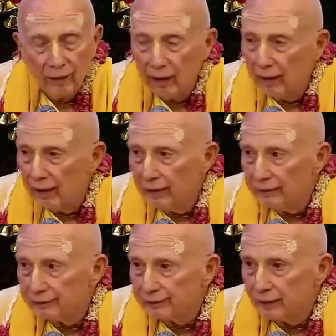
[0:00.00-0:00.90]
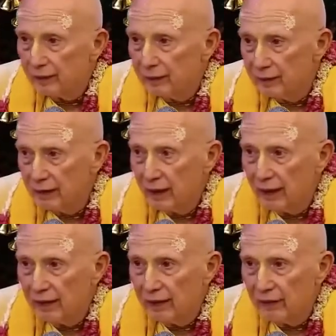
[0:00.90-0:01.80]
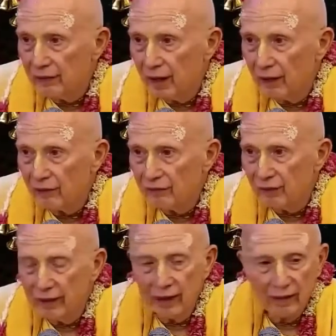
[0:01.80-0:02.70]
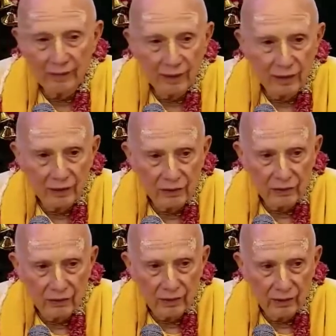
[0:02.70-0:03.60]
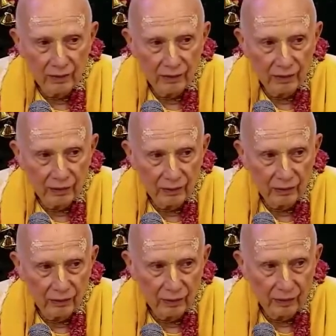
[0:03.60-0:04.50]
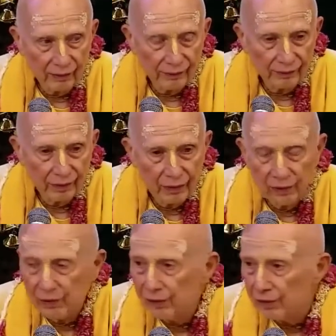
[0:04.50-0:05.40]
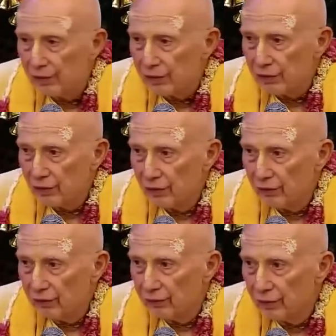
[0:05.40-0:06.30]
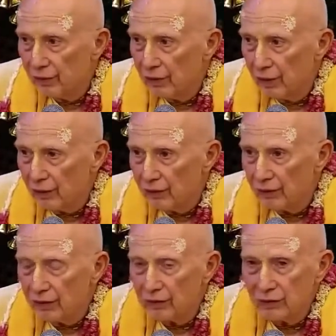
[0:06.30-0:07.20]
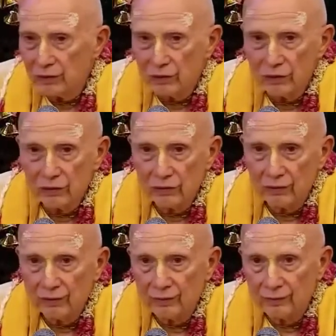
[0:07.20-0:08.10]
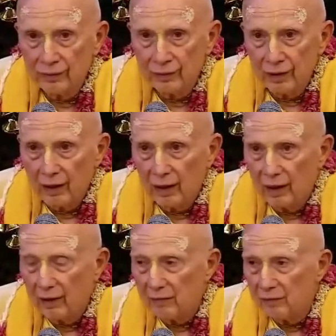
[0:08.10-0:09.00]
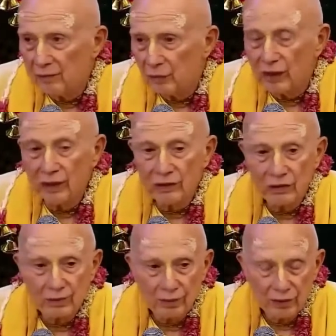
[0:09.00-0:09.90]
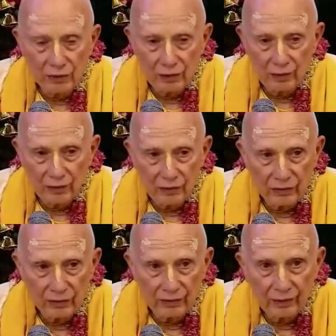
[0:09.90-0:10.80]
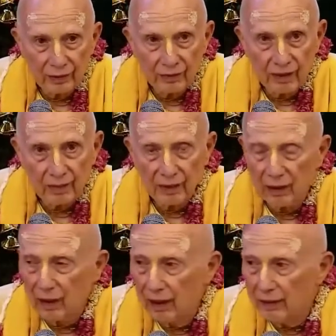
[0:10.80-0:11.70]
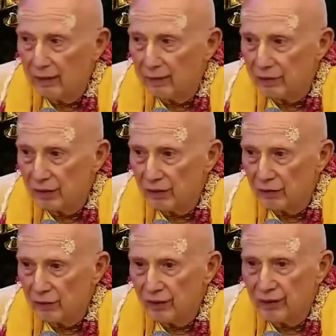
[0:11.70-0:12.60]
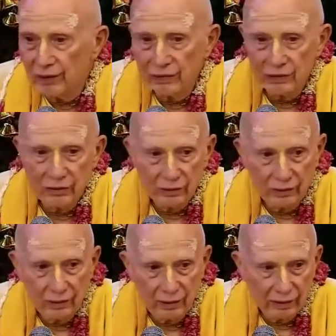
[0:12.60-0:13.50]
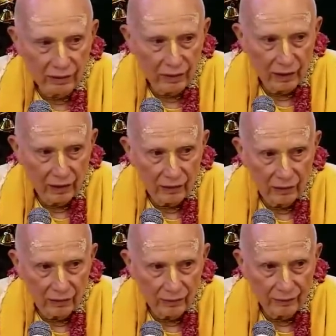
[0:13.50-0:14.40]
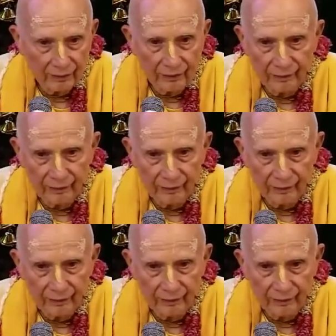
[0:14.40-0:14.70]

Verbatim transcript: by the idea of how to find happiness in the material world. And so, according to social and religious principles, people align themselves with things to do and things not to do,